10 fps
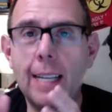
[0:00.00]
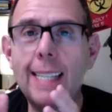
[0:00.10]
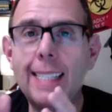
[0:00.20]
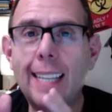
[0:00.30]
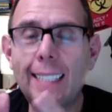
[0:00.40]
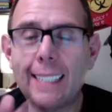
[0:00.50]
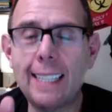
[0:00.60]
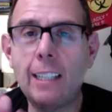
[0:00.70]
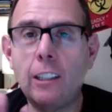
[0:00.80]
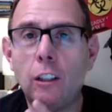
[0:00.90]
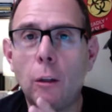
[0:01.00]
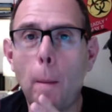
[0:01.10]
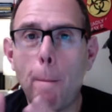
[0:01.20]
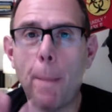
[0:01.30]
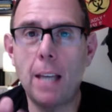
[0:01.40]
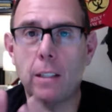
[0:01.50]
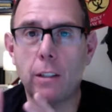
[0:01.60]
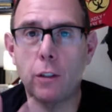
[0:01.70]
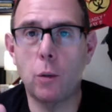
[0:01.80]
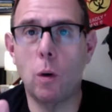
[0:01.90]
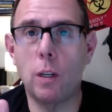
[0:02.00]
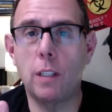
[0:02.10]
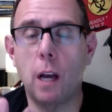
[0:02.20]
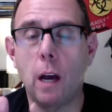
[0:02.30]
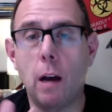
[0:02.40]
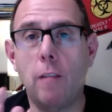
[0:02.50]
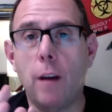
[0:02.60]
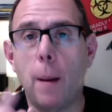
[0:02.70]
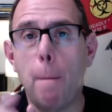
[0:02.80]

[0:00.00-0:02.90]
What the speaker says: is the single best source of